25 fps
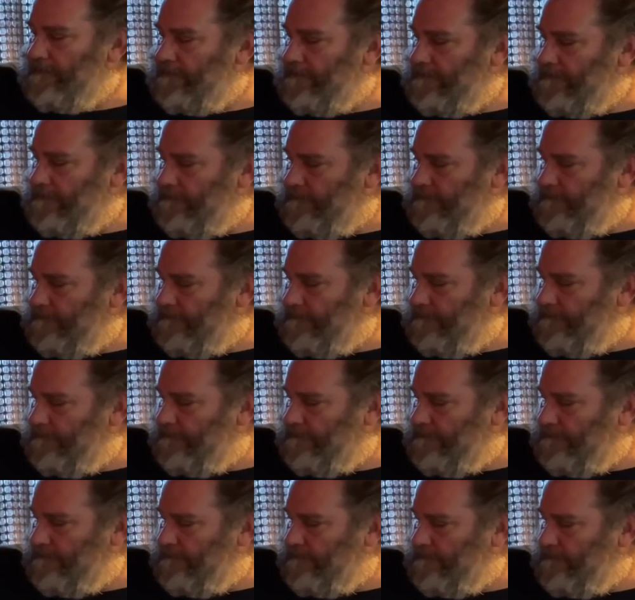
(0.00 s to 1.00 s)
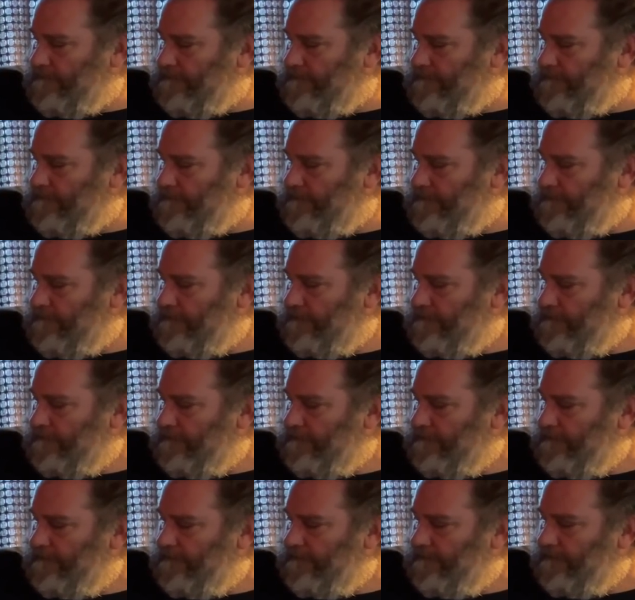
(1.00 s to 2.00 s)
Except you have to stay home.
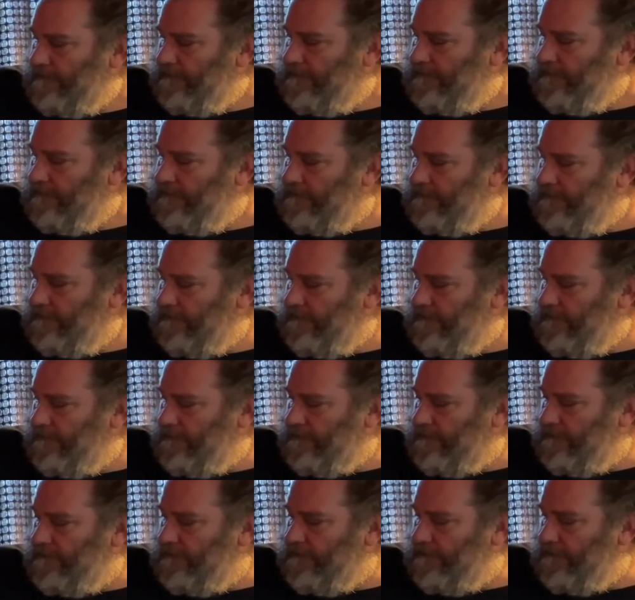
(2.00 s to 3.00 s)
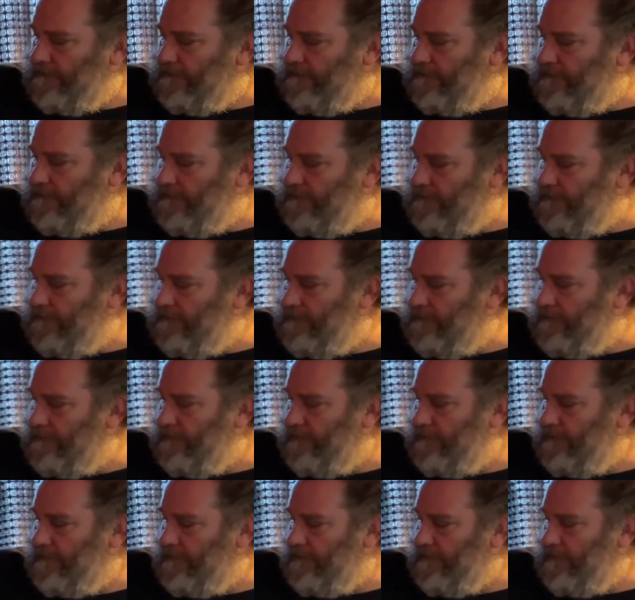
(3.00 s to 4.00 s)
No kitties allowed in the park.
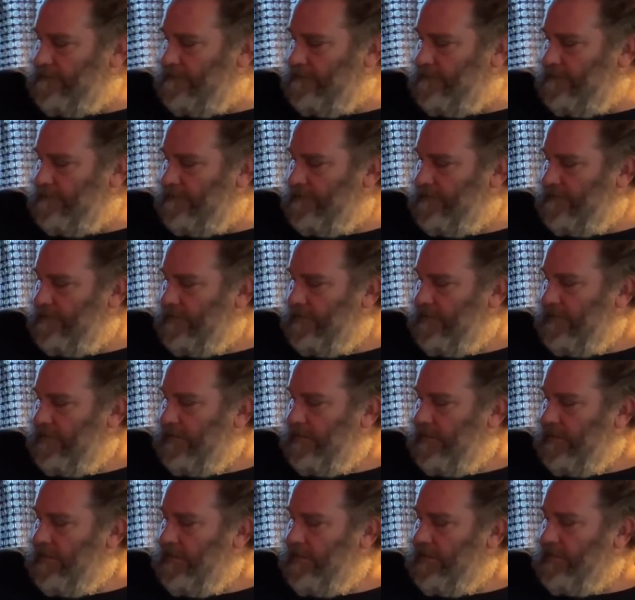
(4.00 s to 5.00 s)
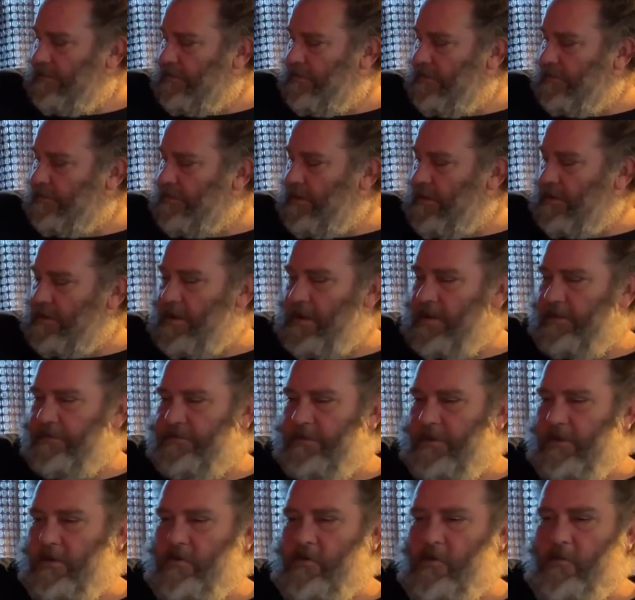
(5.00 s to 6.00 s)
Nope. Says I gotta
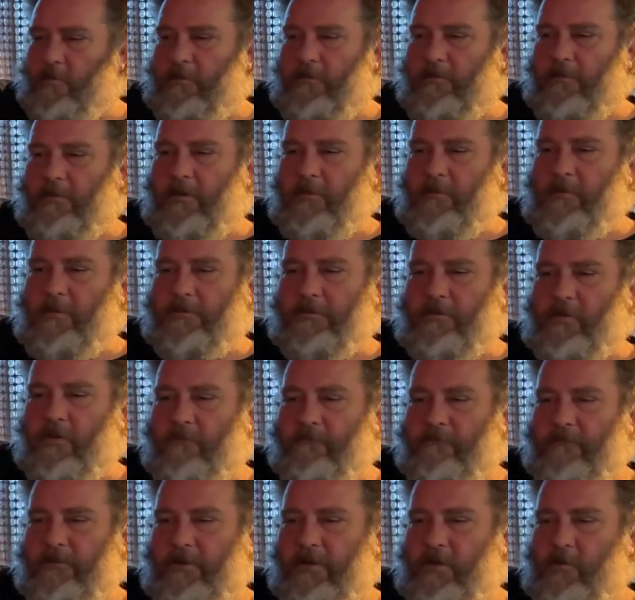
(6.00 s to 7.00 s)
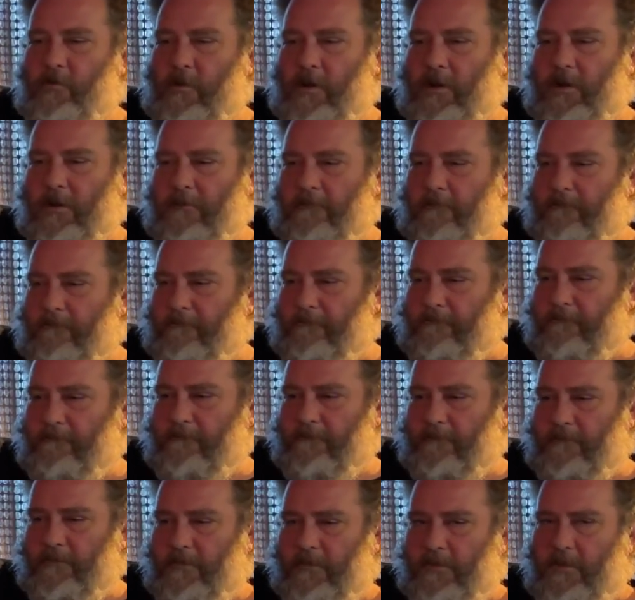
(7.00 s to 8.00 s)
stay home and lick myself anyway.
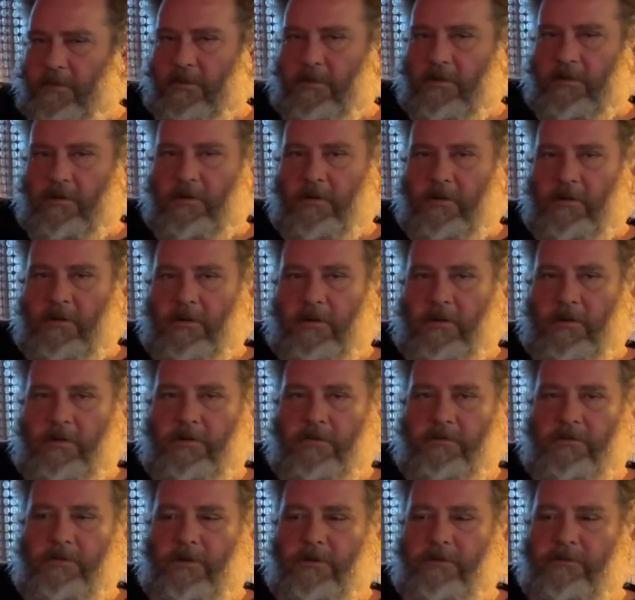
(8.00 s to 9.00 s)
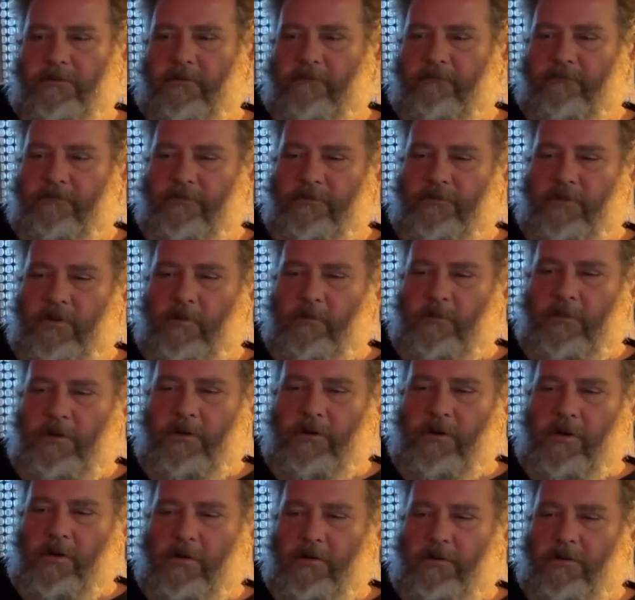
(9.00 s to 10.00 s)
Yeah. It says if it's gonna be
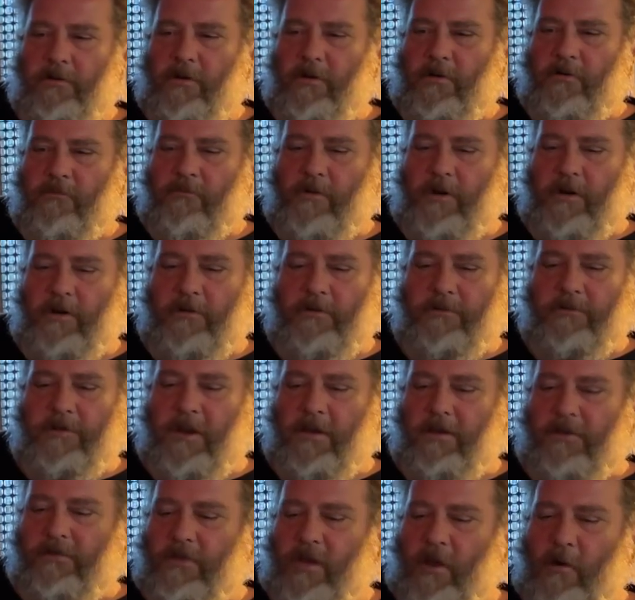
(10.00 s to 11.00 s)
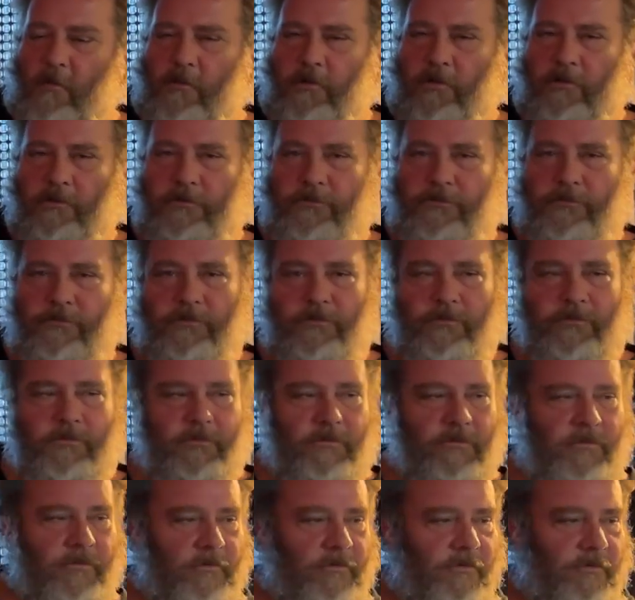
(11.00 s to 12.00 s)
done done right, it takes hours.
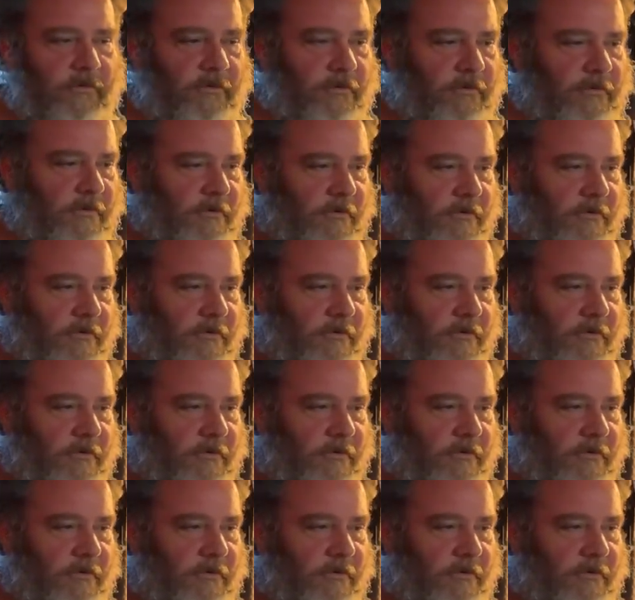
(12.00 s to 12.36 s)
Yeah.